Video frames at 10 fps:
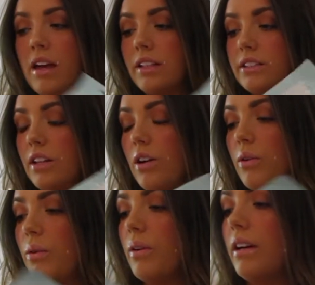
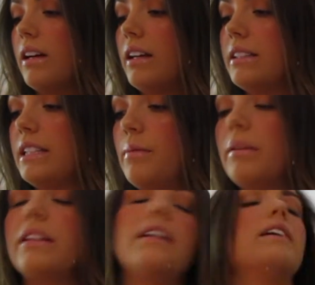So
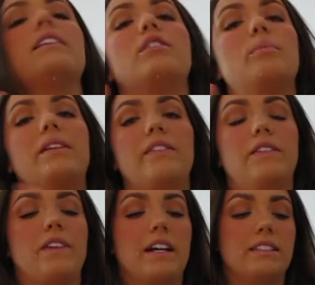typically a little bit of
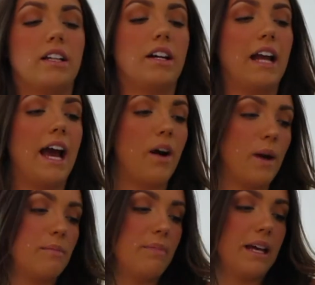advice on how
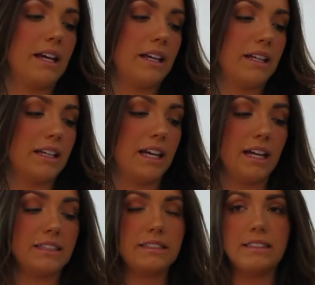I pick
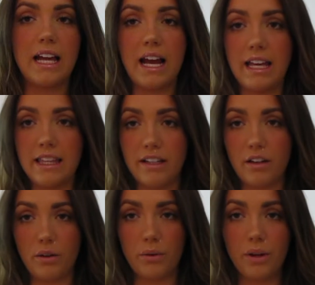kits that I think
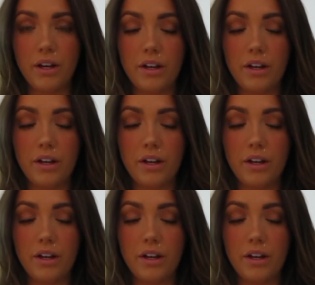are